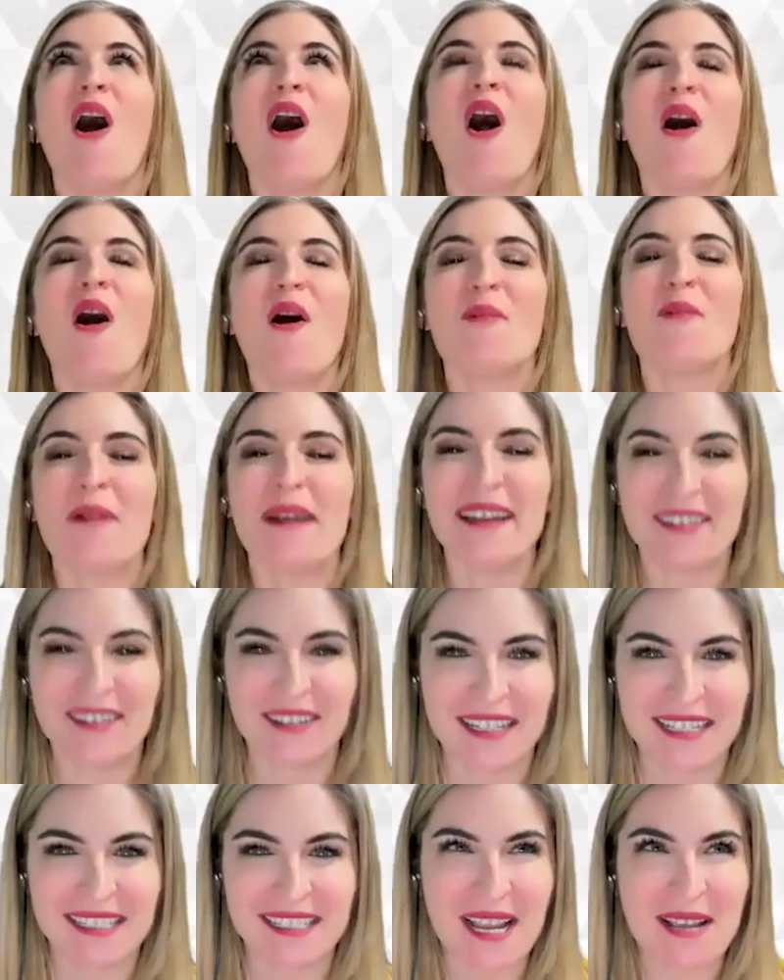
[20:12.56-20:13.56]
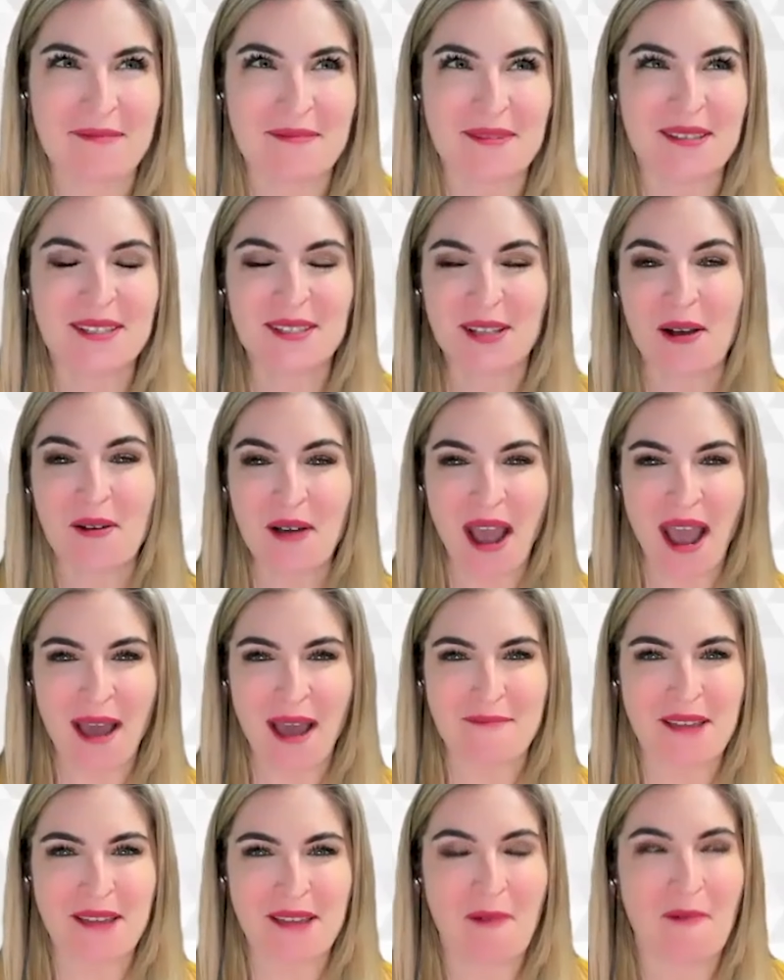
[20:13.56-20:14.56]
oh my goodness, I am so
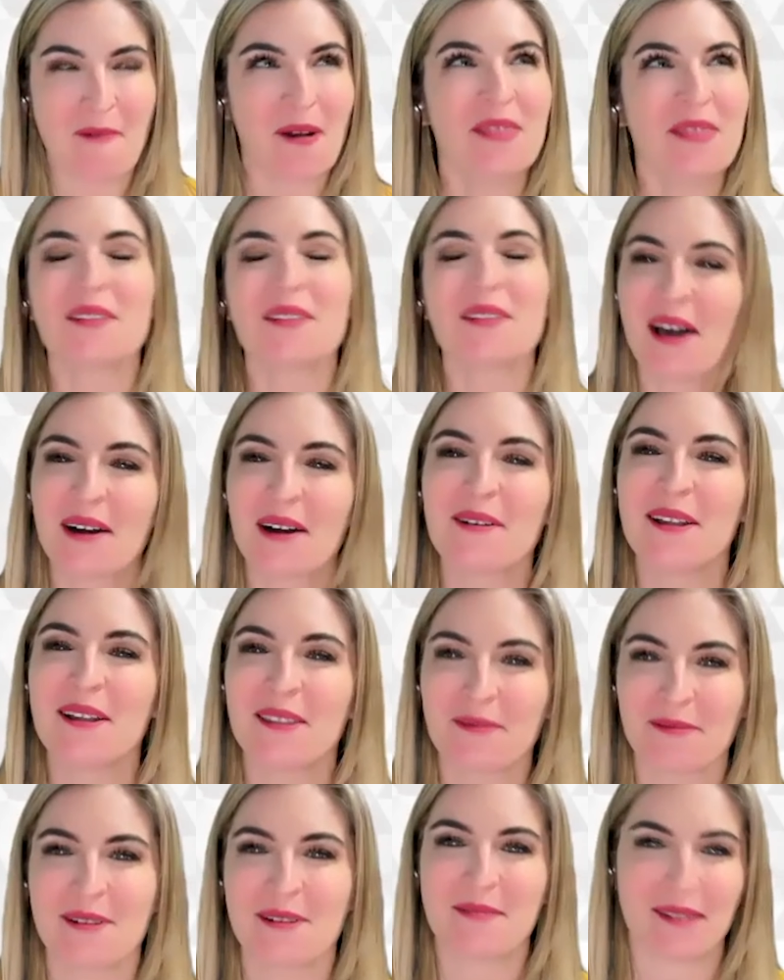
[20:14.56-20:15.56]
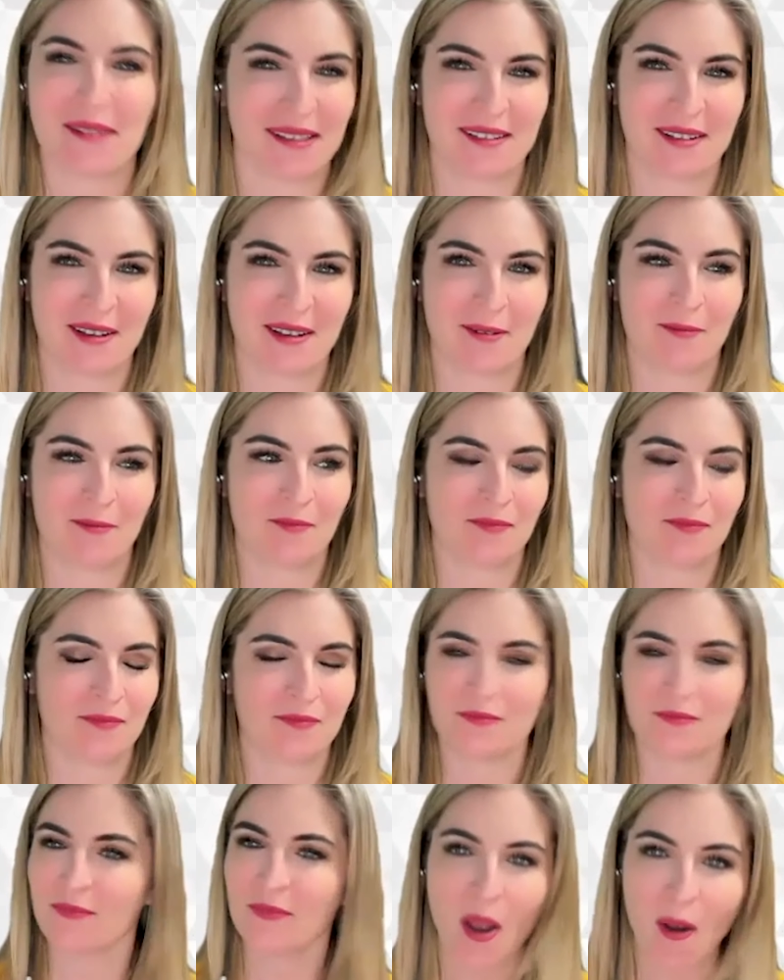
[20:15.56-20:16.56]
happy I won the lottery 3 months ago?
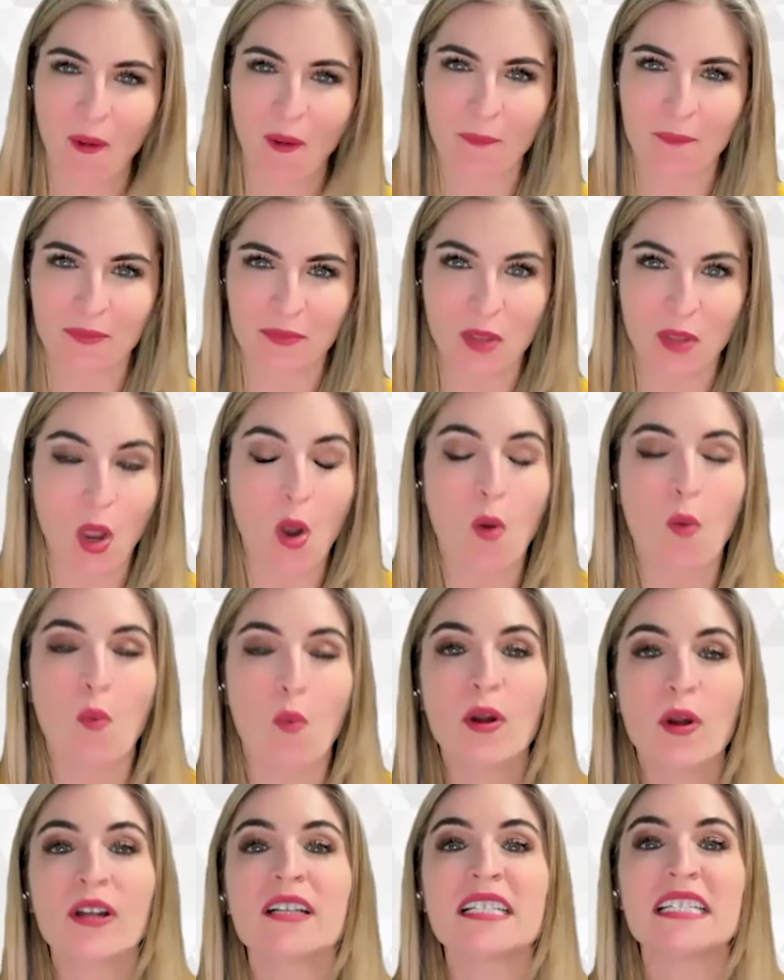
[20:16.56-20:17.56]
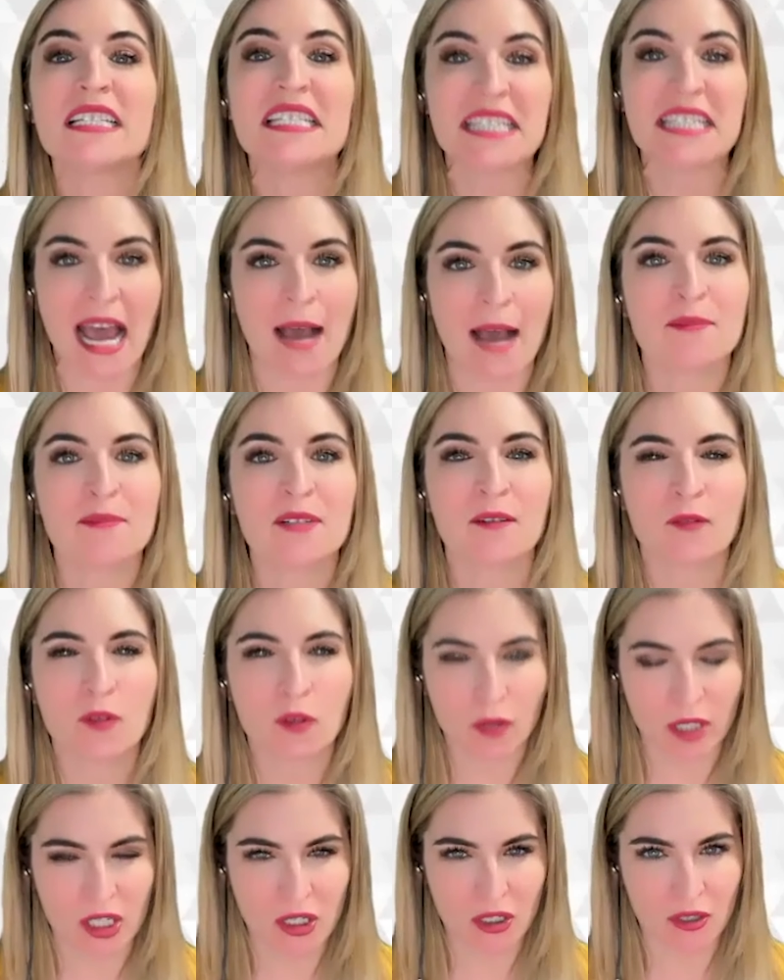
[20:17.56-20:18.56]
No, we're adaptive
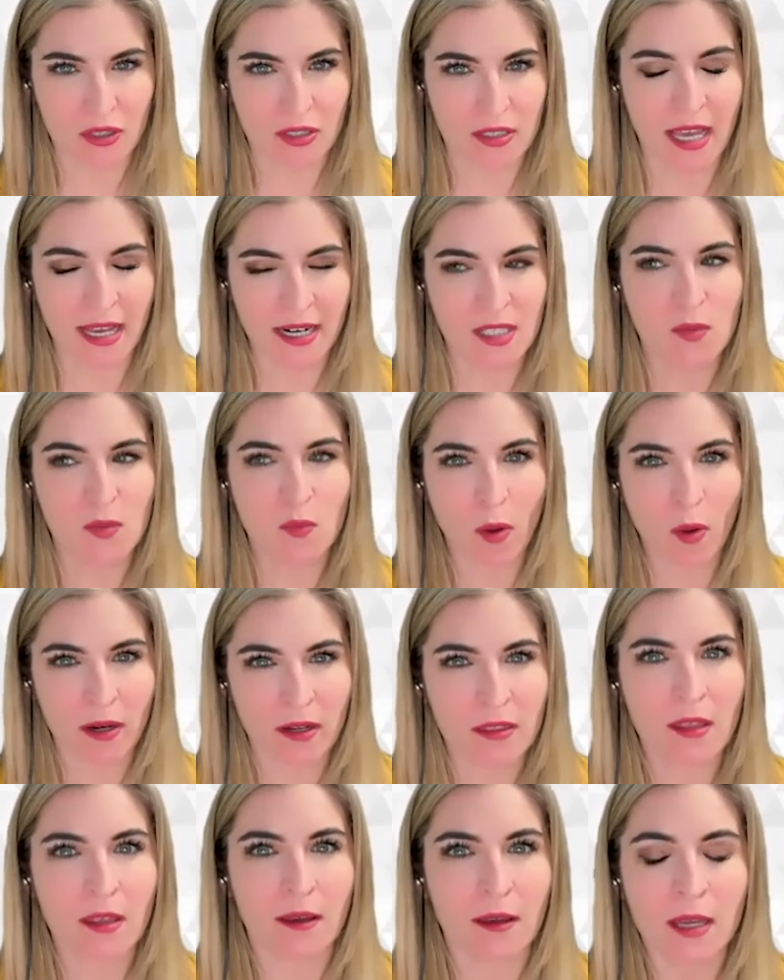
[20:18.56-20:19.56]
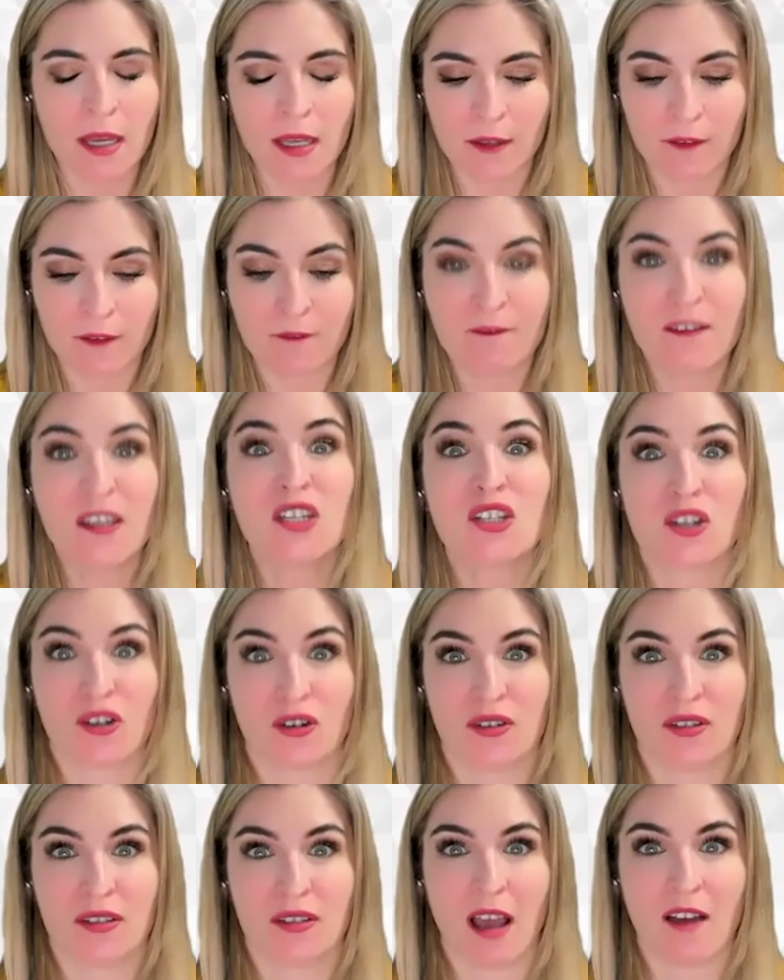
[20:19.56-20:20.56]
creatures. That is one of the
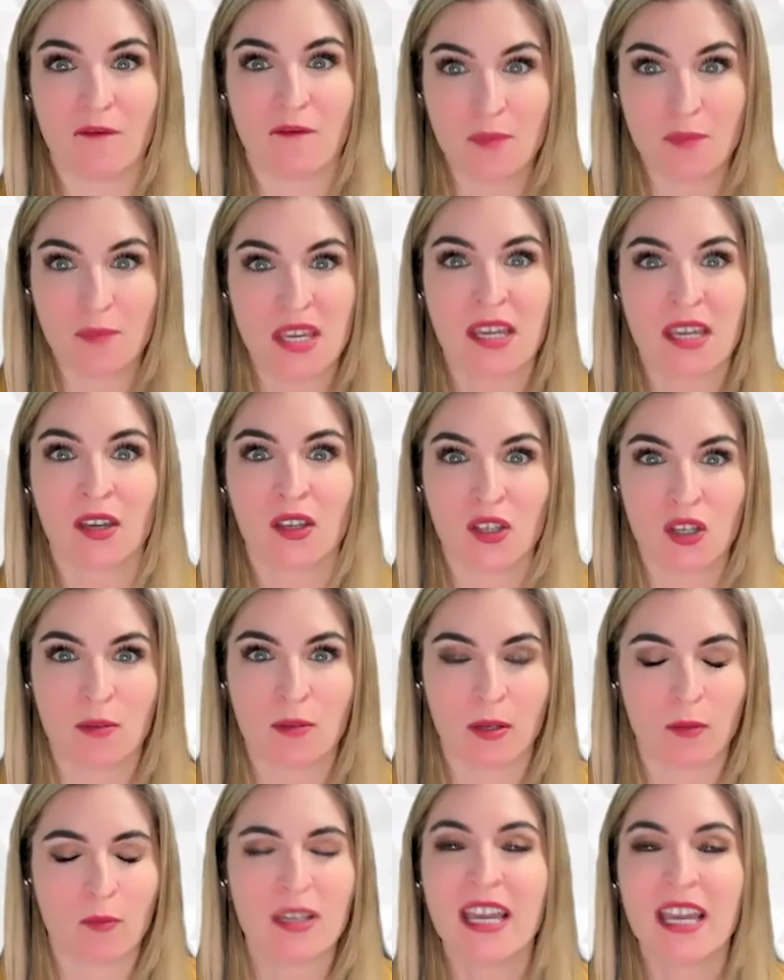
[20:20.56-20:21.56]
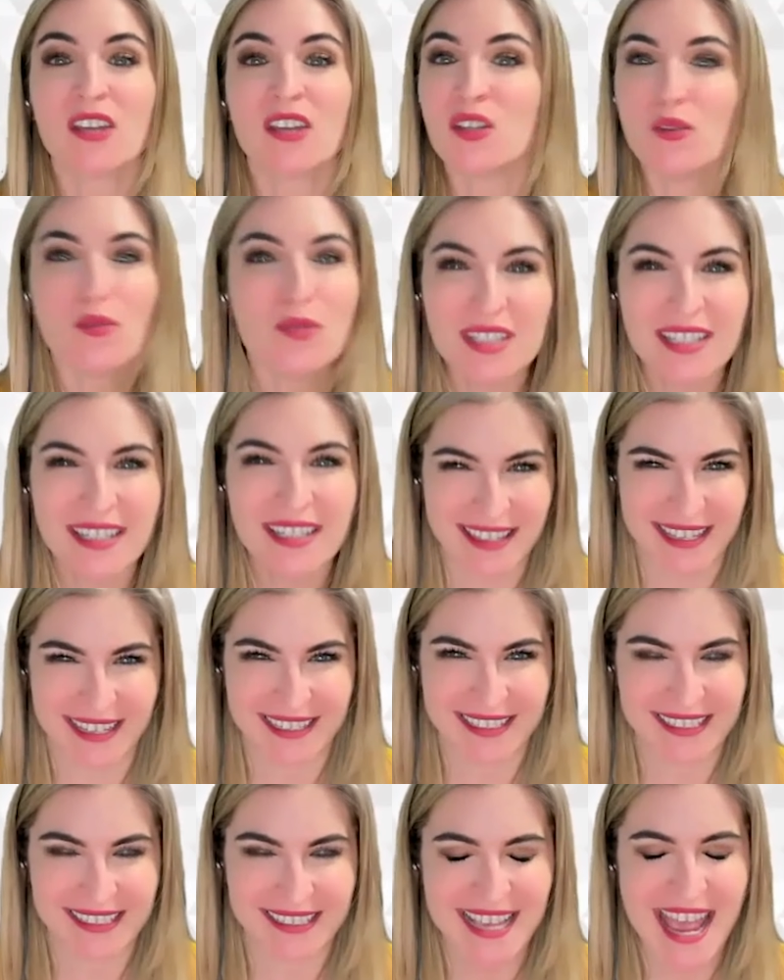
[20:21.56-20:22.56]
features of being a human. We get used to
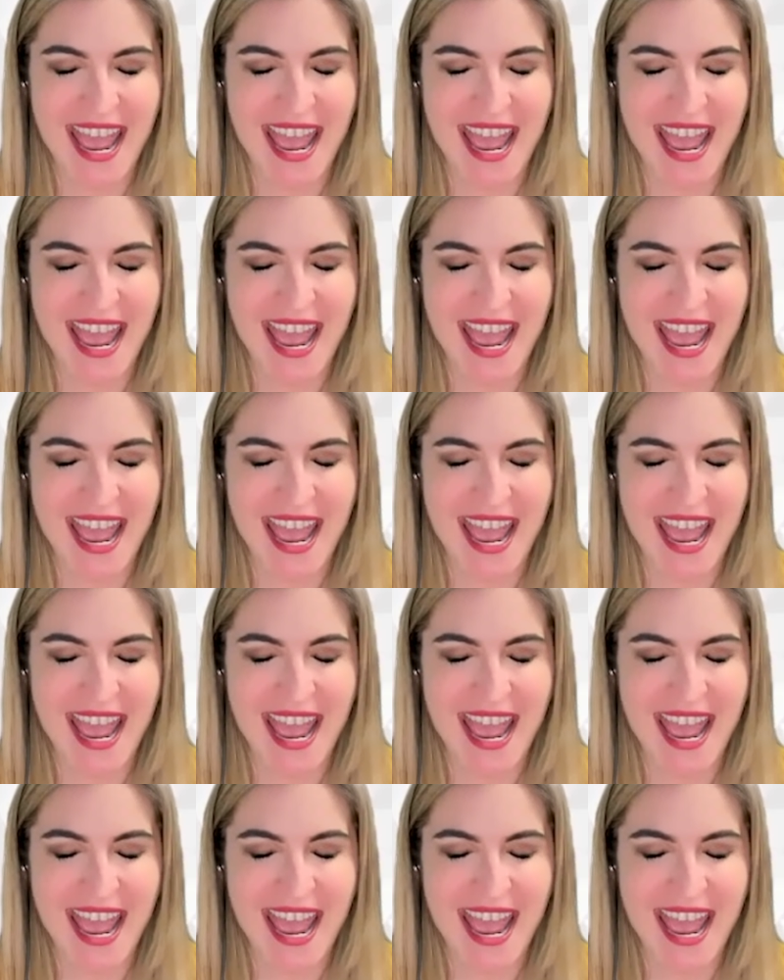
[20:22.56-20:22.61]
things.